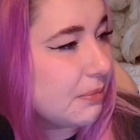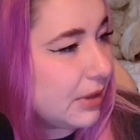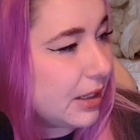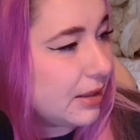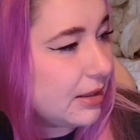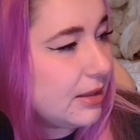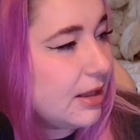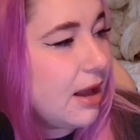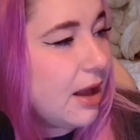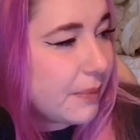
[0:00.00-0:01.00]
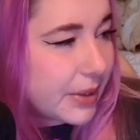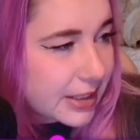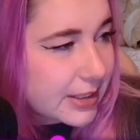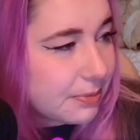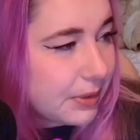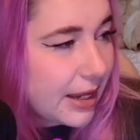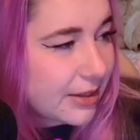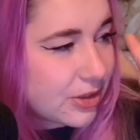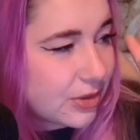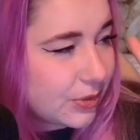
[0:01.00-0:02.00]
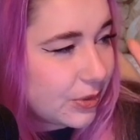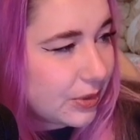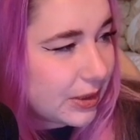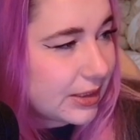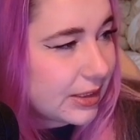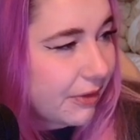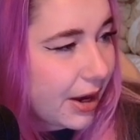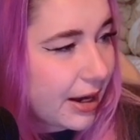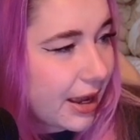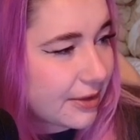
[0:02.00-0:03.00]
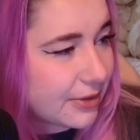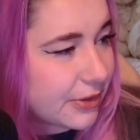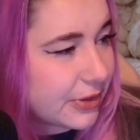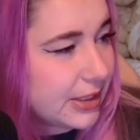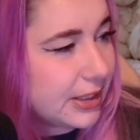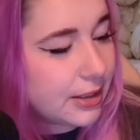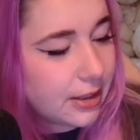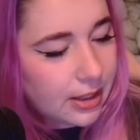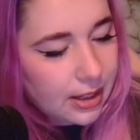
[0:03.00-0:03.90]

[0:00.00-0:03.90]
male, but it's black, so you need the right angle to see it.